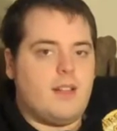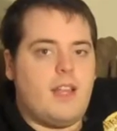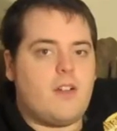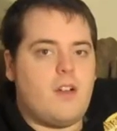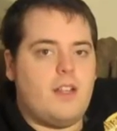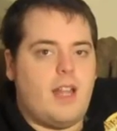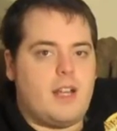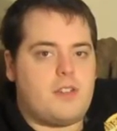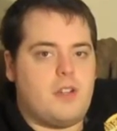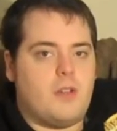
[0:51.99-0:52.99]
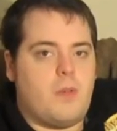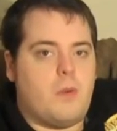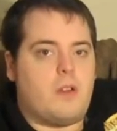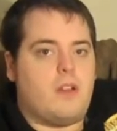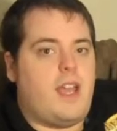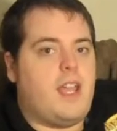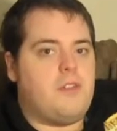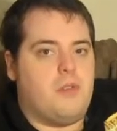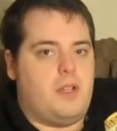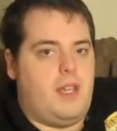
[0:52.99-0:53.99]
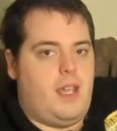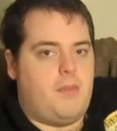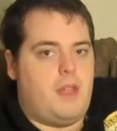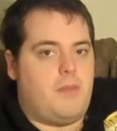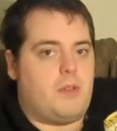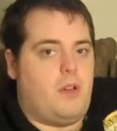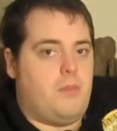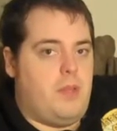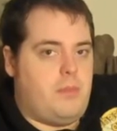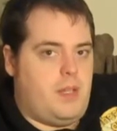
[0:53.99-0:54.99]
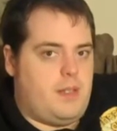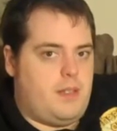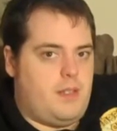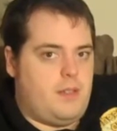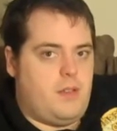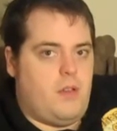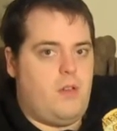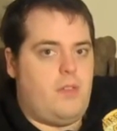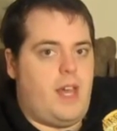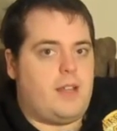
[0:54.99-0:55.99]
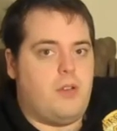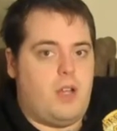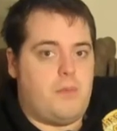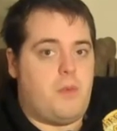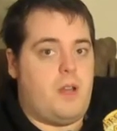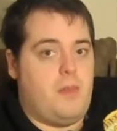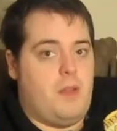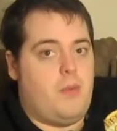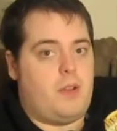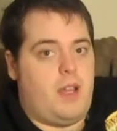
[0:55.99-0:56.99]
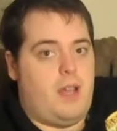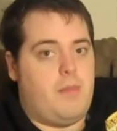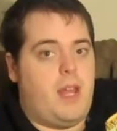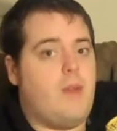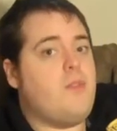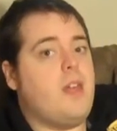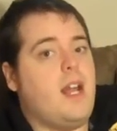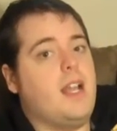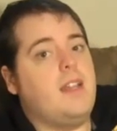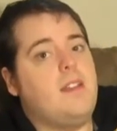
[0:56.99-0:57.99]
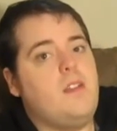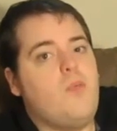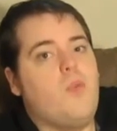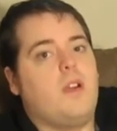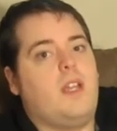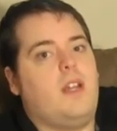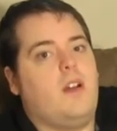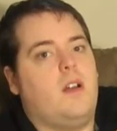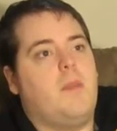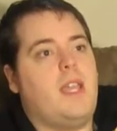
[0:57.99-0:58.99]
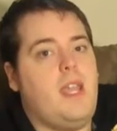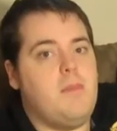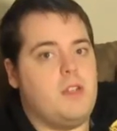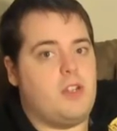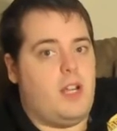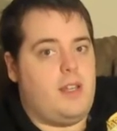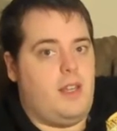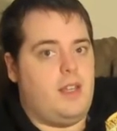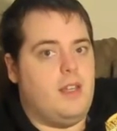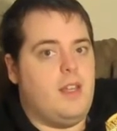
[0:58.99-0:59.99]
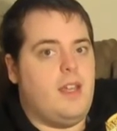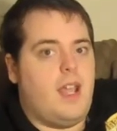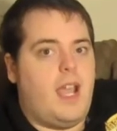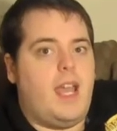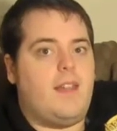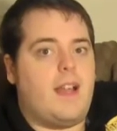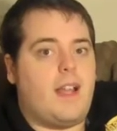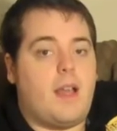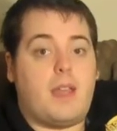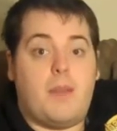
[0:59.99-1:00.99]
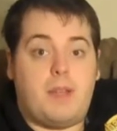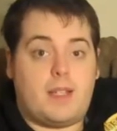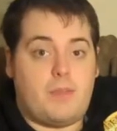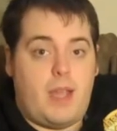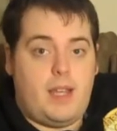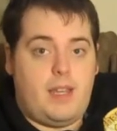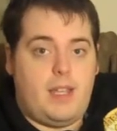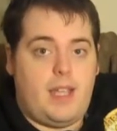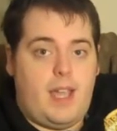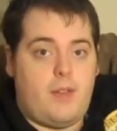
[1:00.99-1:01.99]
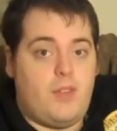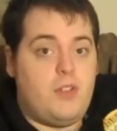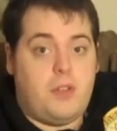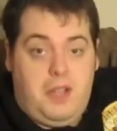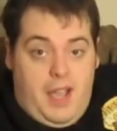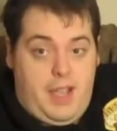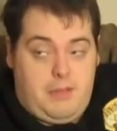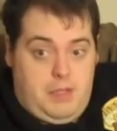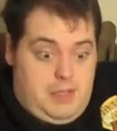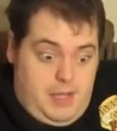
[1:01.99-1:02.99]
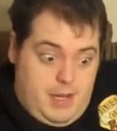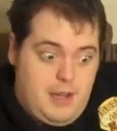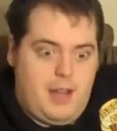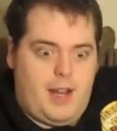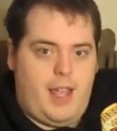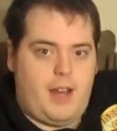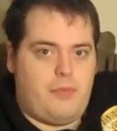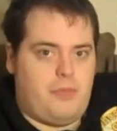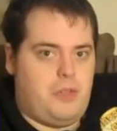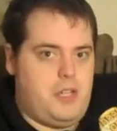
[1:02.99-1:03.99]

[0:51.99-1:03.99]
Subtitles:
Later on last year, we worked on an Android game that was called BitBeast, so that took up quite a bit of our time. But after that, I continued working on my game engine idea, and that kept expanding, and eventually I succeeded, and I had a full